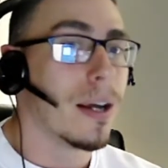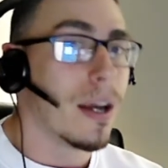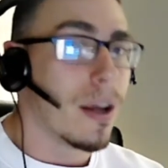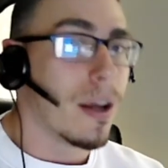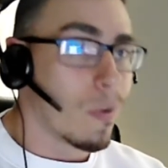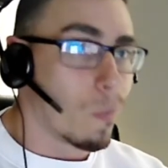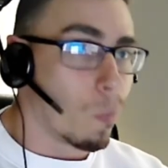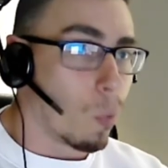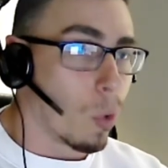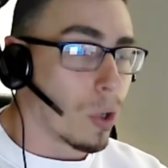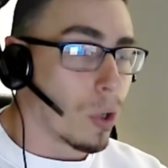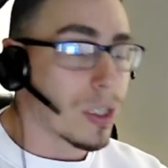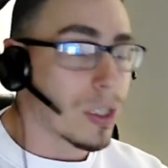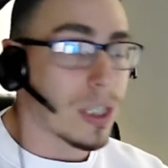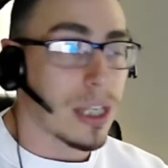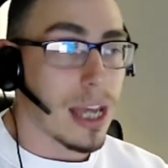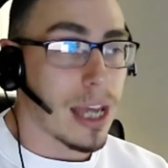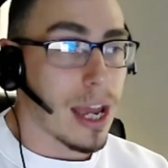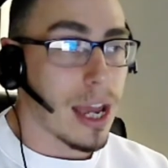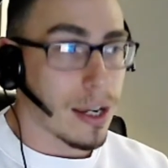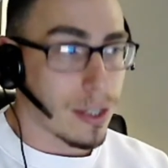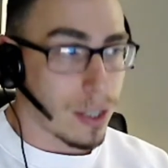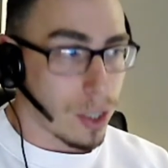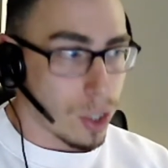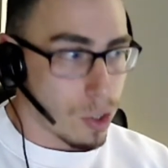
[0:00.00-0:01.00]
what's the
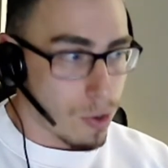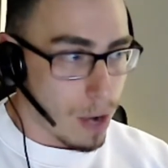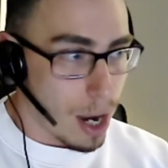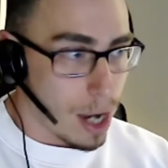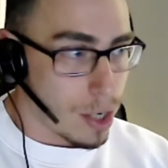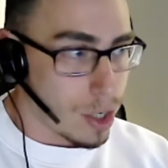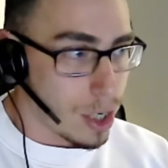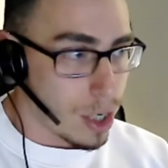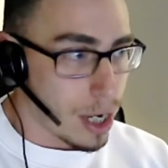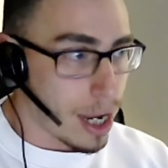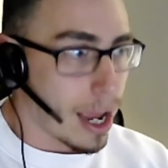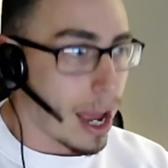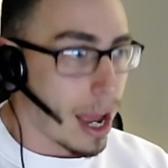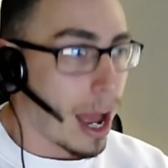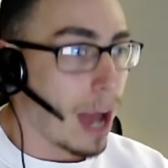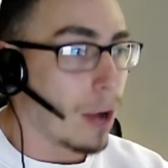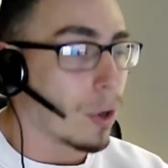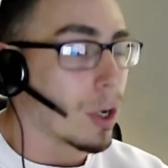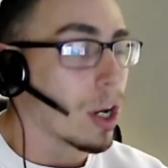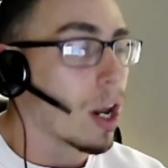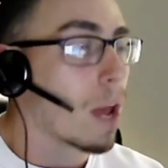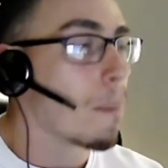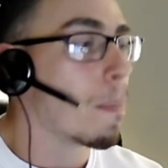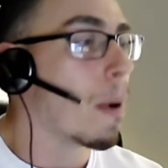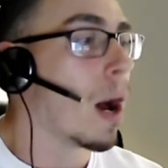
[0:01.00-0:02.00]
exit strategy here? How
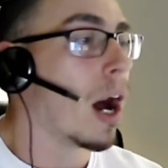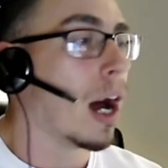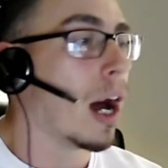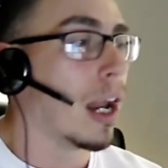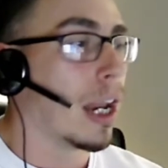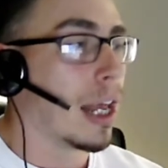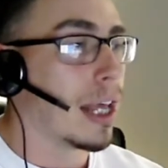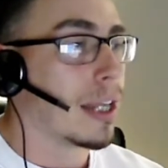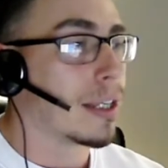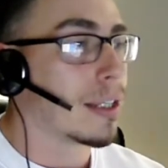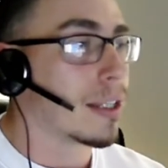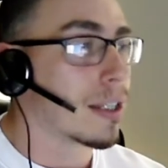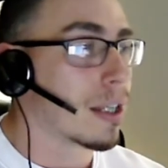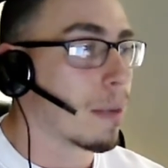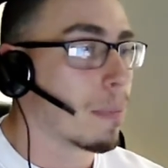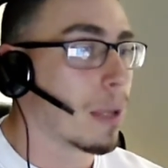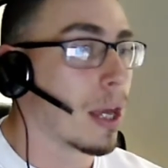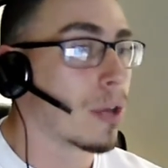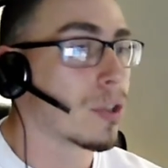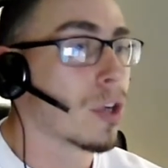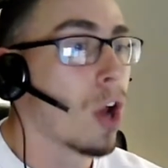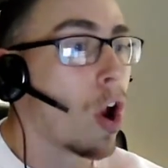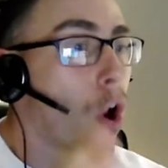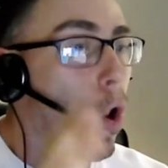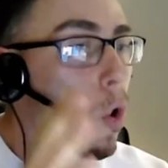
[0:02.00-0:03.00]
can I parlay this into something
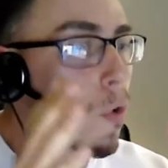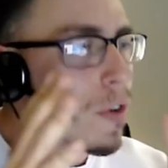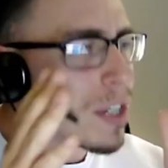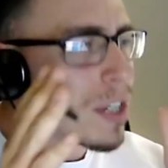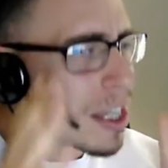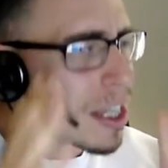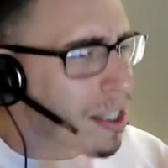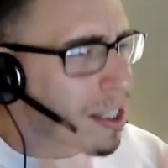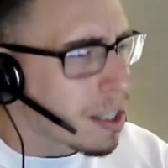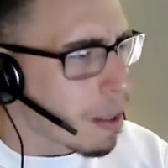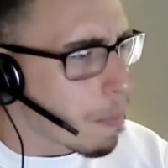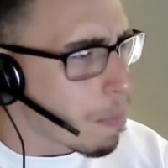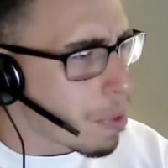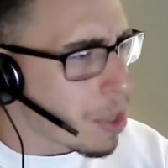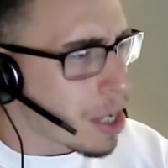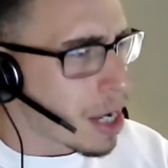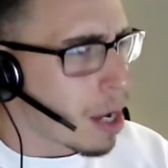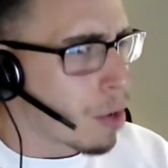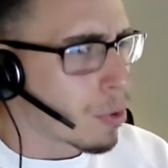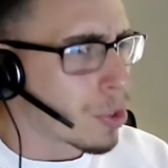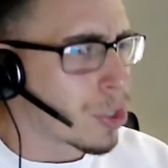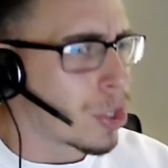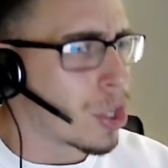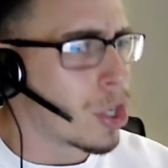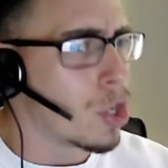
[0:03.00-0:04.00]
else? Or is there something
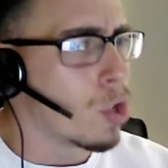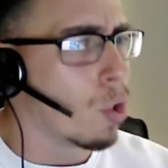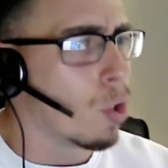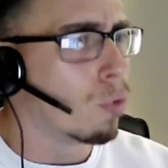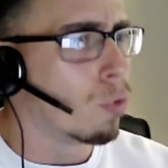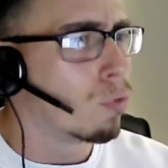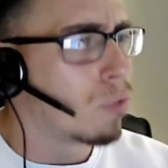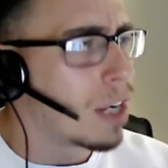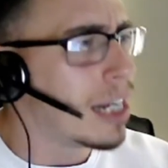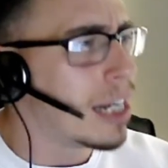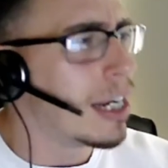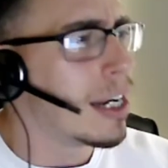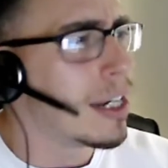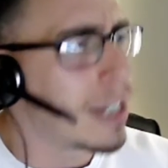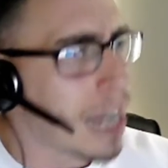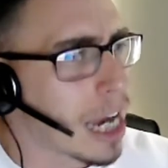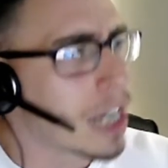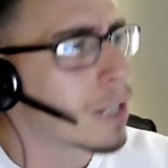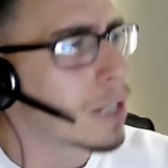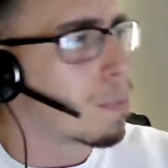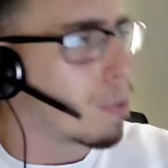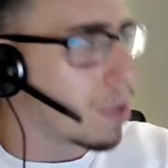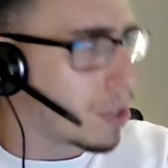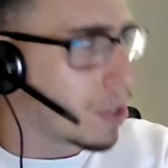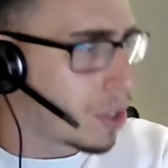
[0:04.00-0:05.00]
else that you're really
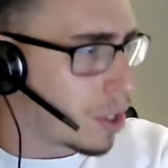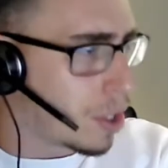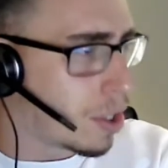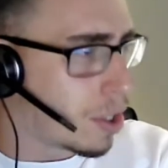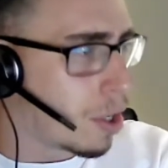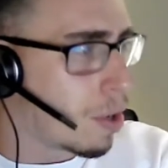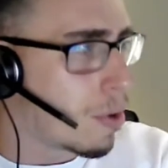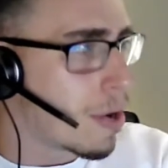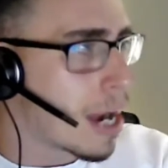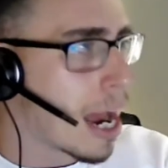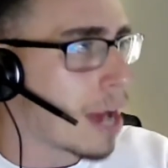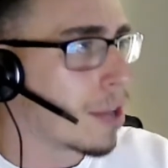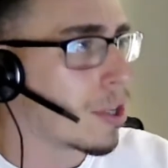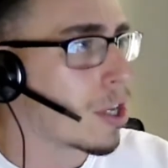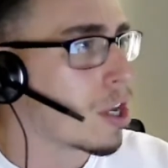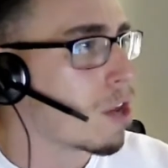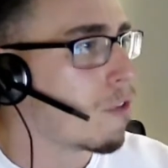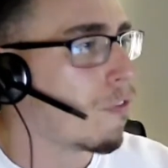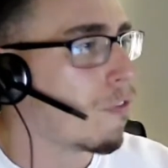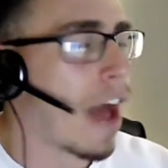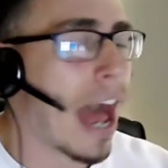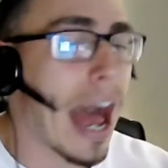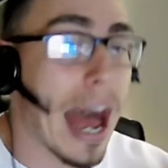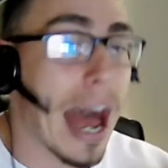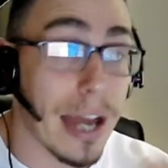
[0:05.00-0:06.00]
desperate to do now that
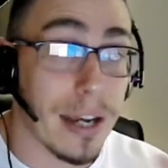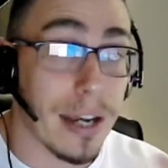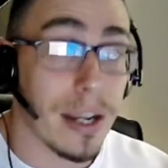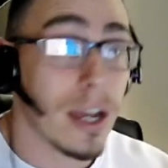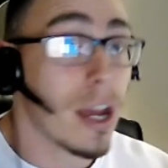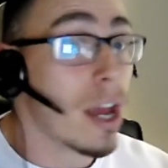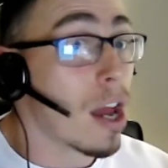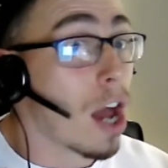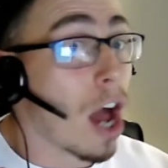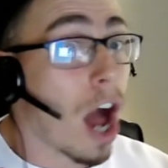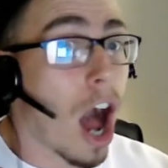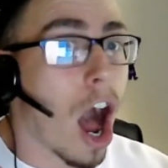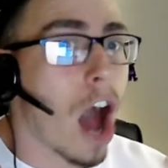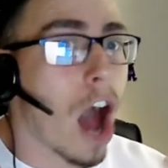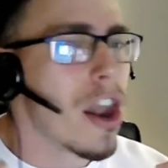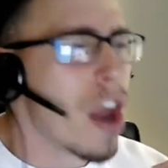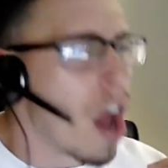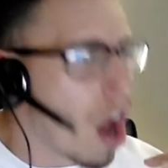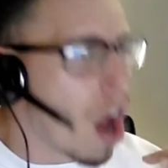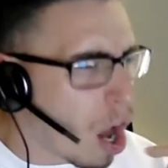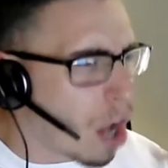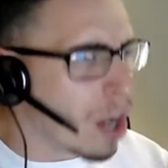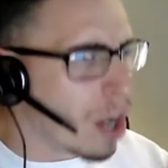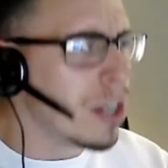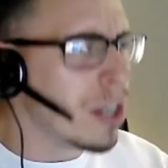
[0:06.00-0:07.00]
you've had an
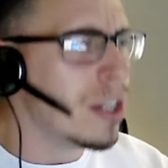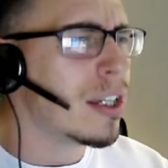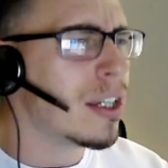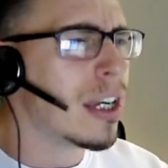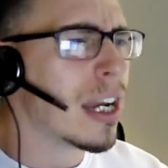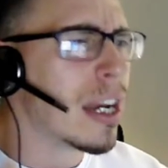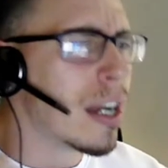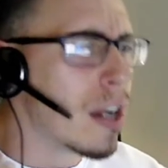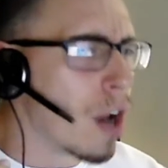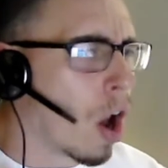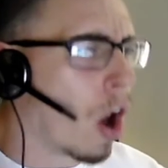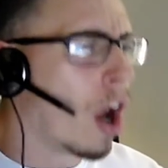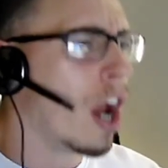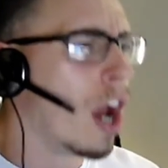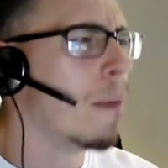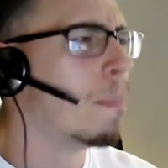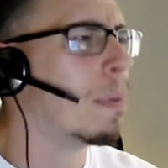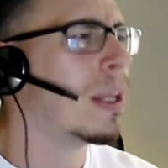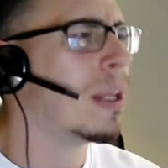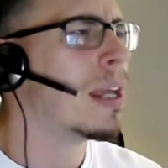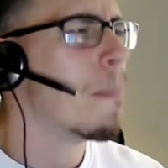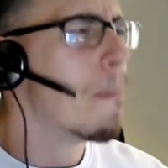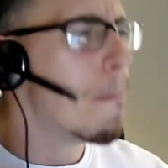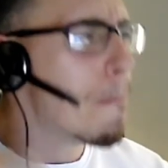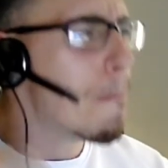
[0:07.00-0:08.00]

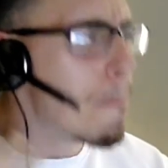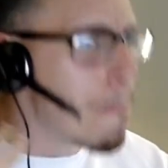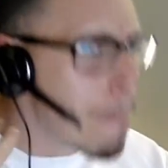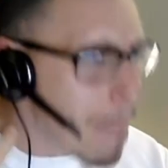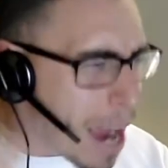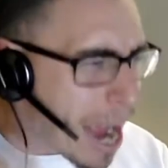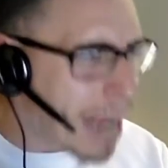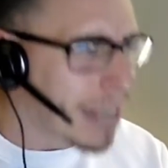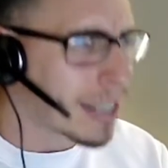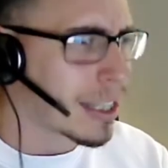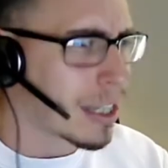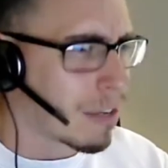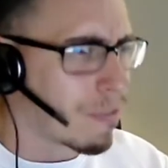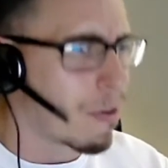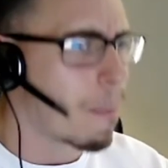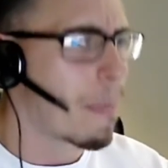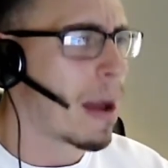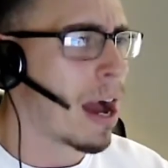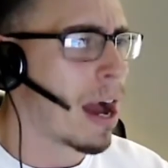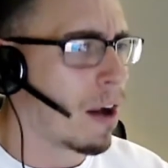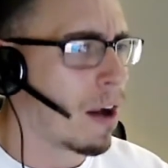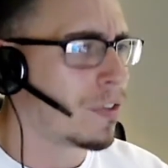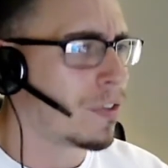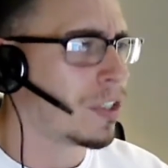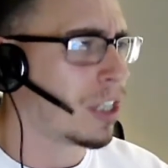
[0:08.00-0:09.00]
undeniably massive
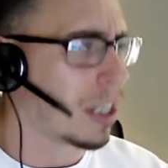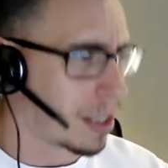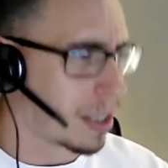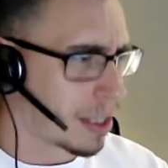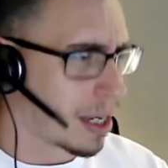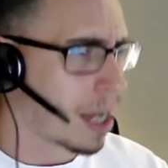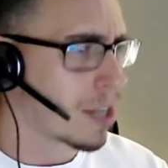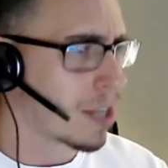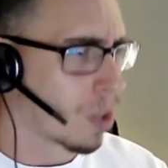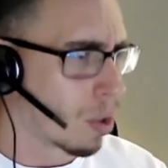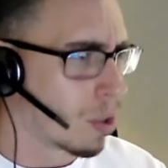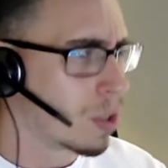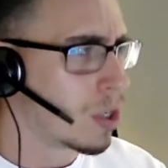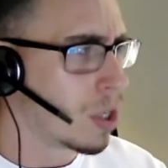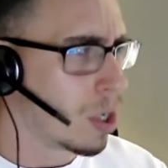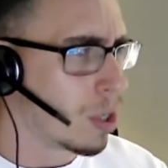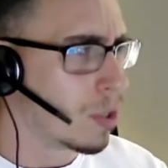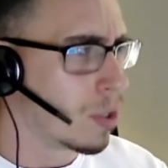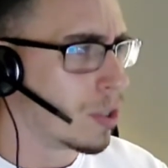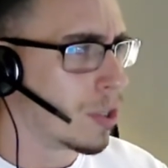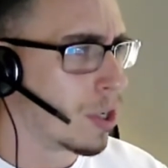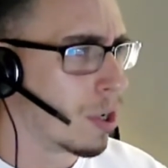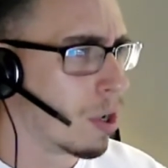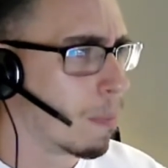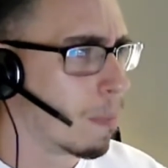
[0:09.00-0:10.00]
amount of success on
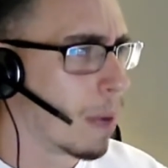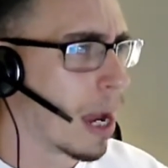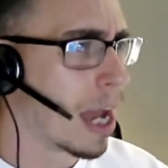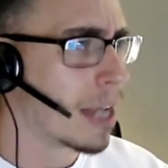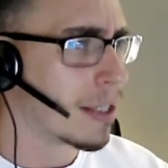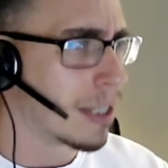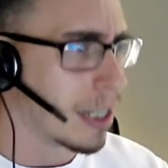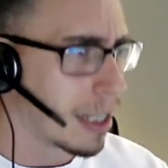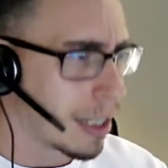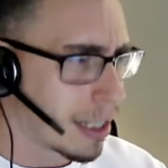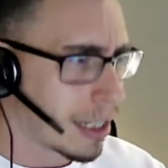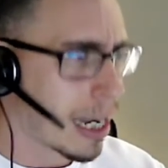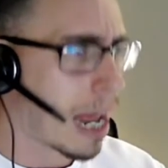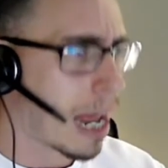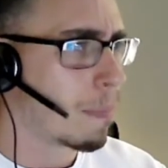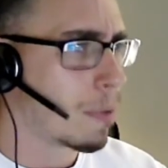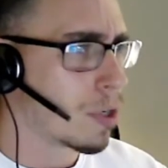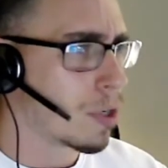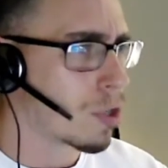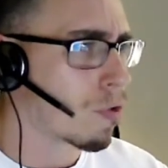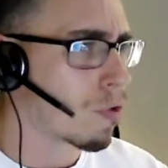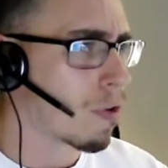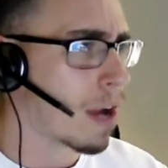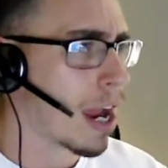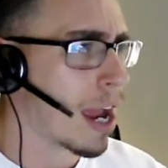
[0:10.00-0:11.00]
YouTube as an
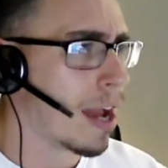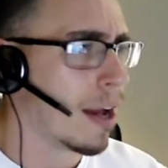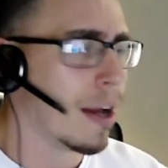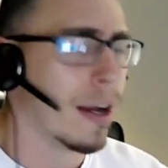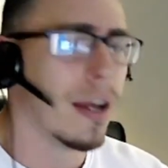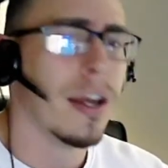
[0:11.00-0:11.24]
established creator.